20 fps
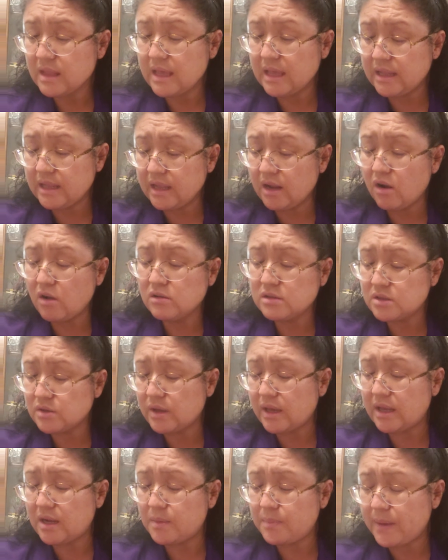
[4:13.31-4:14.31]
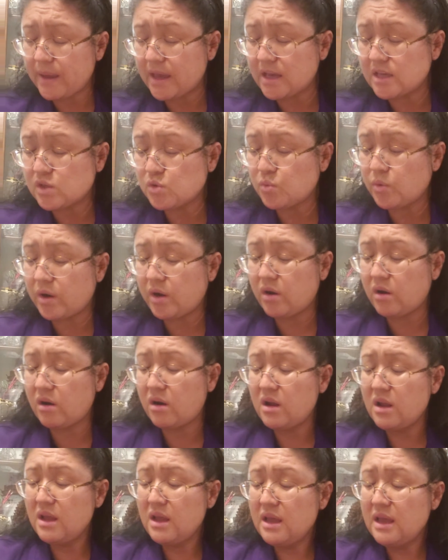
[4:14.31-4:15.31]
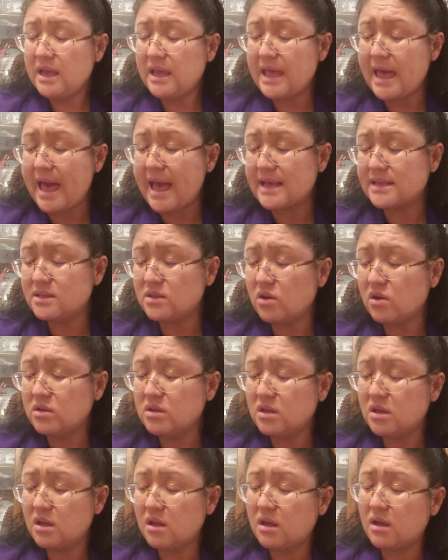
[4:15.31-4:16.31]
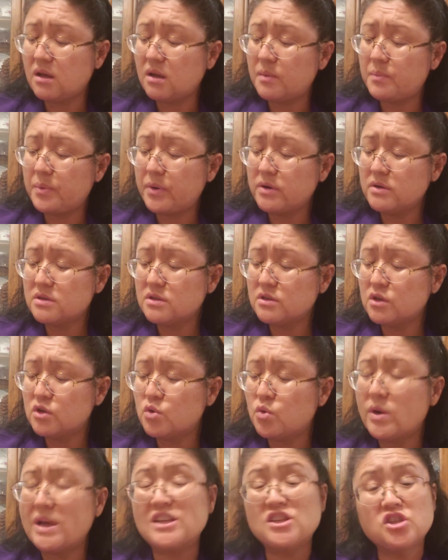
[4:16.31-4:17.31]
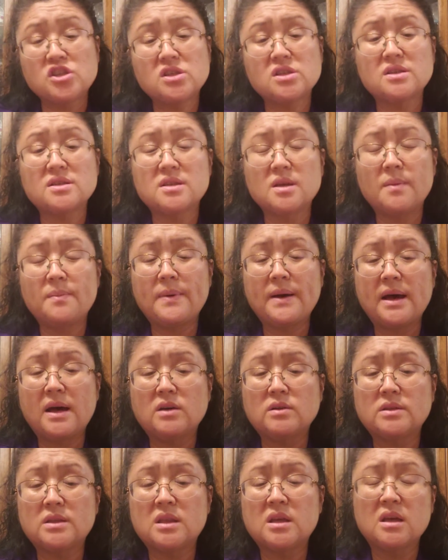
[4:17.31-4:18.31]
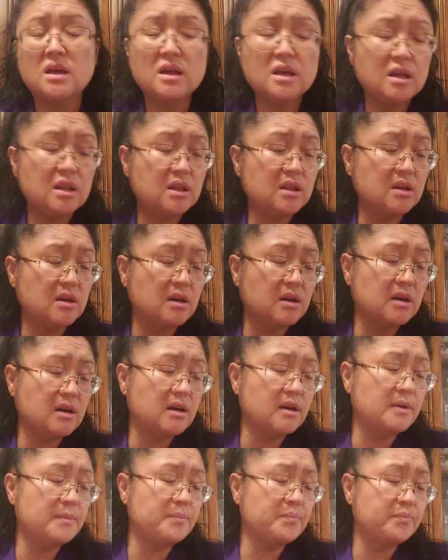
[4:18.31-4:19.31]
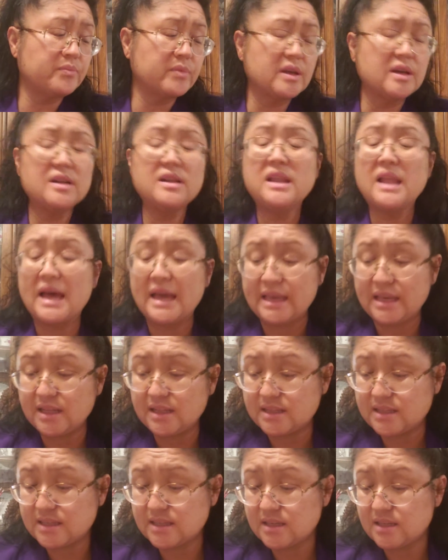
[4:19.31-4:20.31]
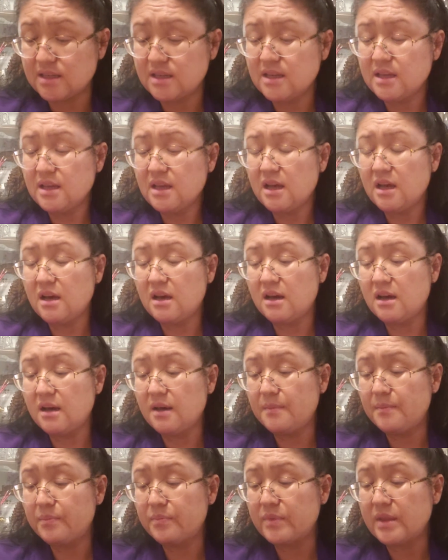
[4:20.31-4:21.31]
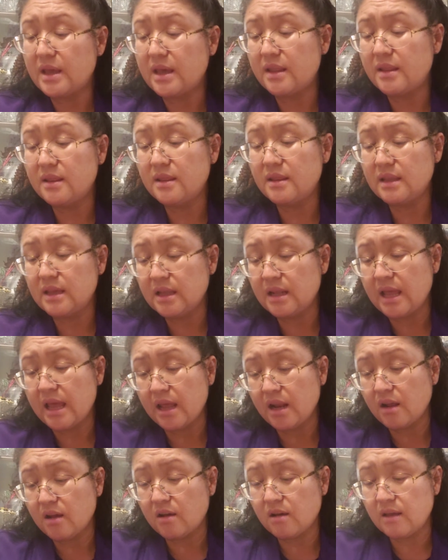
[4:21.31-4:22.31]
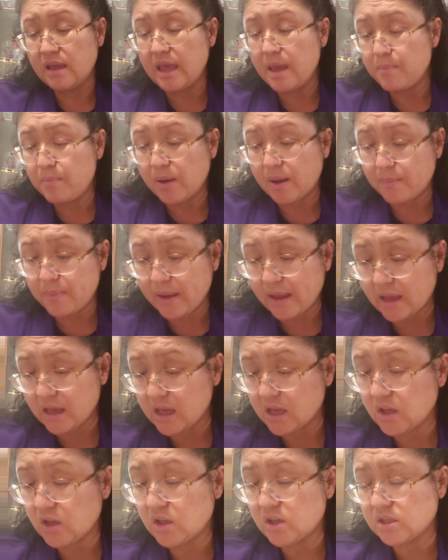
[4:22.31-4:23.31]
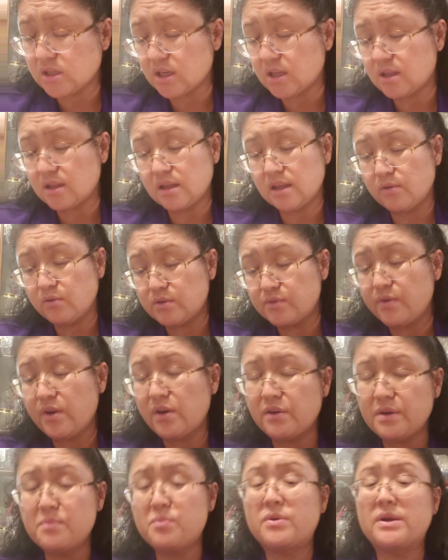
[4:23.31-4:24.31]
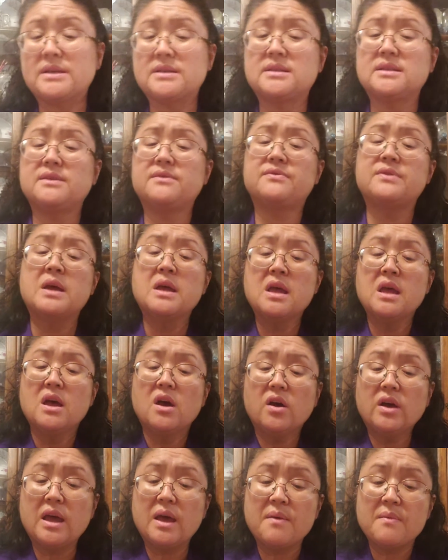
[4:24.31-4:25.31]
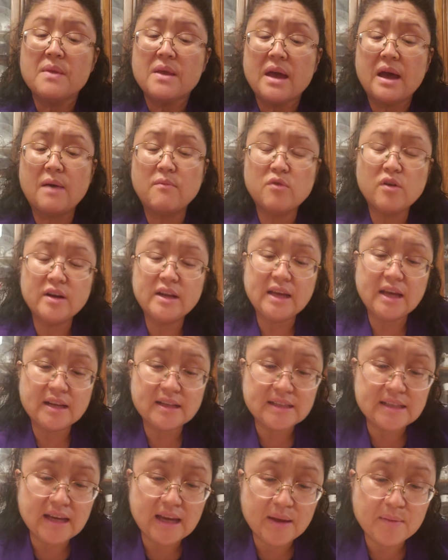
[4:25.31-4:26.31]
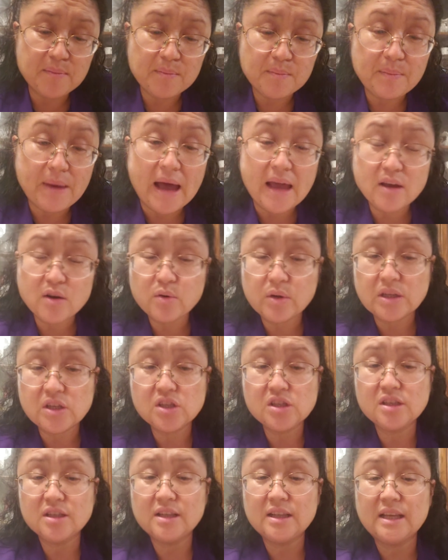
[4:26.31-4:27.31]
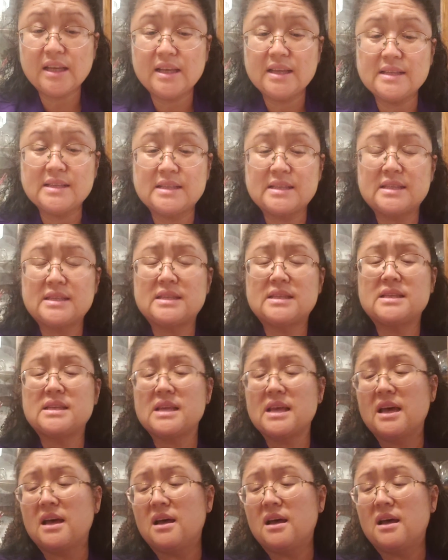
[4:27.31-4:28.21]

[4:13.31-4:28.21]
it also had a page where it asked all the personal questions about the client. And it had a hip hop page, and it was very impressive. Okay, I'm running out of time. My question is,